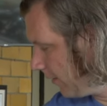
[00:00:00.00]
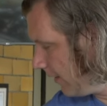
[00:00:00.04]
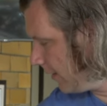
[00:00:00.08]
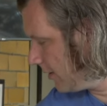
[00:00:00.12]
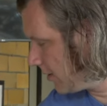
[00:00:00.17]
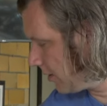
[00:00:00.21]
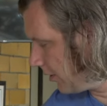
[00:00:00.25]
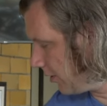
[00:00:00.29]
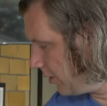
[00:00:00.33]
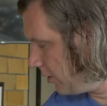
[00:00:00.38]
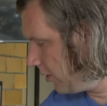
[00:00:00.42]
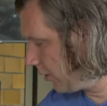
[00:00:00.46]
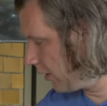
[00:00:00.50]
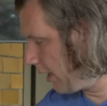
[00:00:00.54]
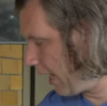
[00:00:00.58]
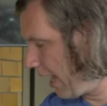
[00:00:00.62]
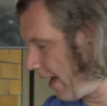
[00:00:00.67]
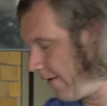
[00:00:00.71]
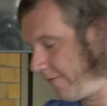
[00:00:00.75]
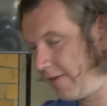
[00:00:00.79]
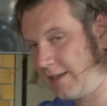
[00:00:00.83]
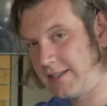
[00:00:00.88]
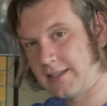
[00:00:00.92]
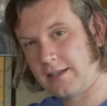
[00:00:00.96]
you can
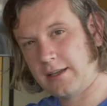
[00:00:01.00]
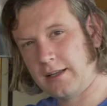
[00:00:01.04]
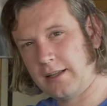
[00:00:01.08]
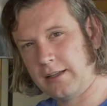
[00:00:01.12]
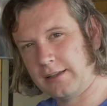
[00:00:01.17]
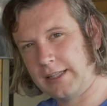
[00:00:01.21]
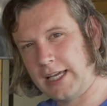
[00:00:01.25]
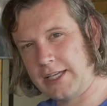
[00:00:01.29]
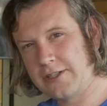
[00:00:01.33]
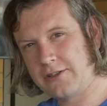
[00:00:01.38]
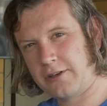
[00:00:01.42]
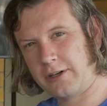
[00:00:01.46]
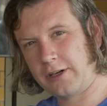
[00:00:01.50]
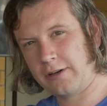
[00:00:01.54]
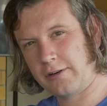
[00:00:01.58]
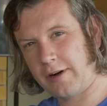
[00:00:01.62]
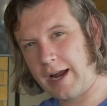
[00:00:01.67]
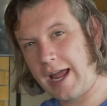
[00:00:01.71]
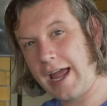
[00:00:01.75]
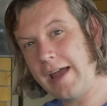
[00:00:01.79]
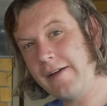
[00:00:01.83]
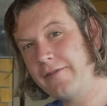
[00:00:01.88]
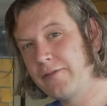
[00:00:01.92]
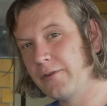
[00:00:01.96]
have these laser
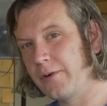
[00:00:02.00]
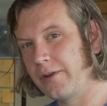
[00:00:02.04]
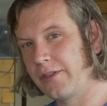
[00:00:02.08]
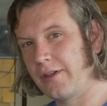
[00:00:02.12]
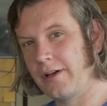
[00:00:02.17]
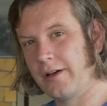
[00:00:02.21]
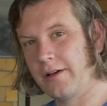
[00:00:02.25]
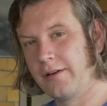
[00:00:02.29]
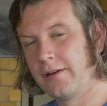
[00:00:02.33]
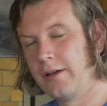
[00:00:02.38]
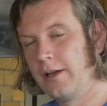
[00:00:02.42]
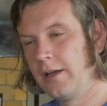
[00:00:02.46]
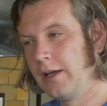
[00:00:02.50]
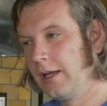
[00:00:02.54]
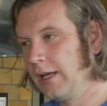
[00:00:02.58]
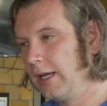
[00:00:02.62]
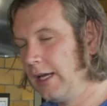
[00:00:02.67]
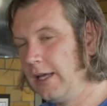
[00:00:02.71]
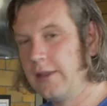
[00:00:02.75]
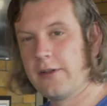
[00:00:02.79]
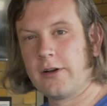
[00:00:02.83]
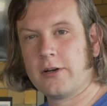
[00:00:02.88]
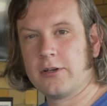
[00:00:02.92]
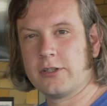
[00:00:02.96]
engraved with
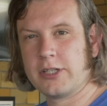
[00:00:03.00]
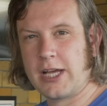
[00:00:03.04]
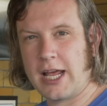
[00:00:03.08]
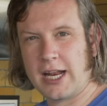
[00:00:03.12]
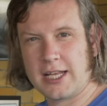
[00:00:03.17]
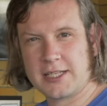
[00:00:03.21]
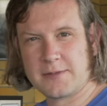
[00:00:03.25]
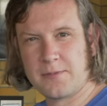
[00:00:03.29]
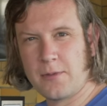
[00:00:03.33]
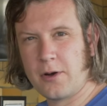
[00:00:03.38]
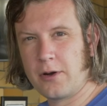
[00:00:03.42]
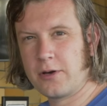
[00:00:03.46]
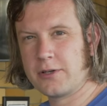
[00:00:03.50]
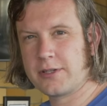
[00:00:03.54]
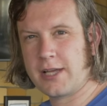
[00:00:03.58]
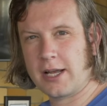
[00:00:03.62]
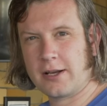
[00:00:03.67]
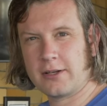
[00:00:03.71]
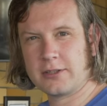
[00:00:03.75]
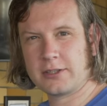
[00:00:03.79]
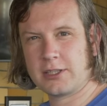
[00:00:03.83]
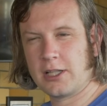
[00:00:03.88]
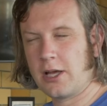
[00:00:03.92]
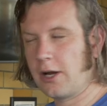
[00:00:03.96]
either Janus
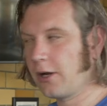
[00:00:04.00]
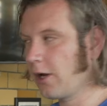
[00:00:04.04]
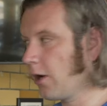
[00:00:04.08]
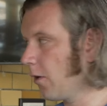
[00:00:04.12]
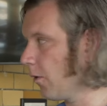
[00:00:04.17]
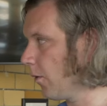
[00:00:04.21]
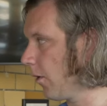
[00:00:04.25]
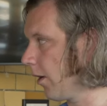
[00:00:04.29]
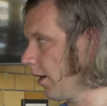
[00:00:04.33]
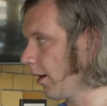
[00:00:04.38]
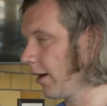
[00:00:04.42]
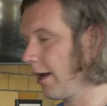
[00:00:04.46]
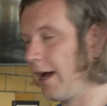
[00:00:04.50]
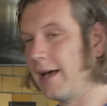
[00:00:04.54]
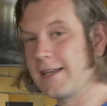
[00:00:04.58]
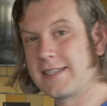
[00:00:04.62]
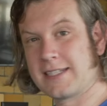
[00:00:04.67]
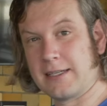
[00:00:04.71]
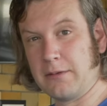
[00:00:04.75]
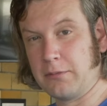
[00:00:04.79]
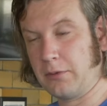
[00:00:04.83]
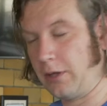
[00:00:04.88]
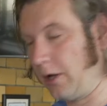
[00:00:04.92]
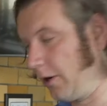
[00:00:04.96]
Motorcycles logo or a
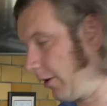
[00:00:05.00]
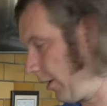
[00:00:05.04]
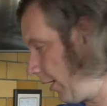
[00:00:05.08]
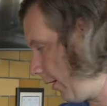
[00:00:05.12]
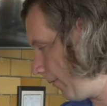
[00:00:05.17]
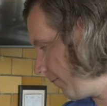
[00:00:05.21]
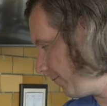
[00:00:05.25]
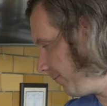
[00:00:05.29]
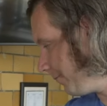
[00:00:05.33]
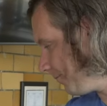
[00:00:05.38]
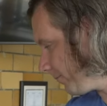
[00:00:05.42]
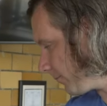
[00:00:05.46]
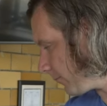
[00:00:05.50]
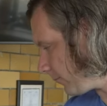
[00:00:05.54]
custom logo.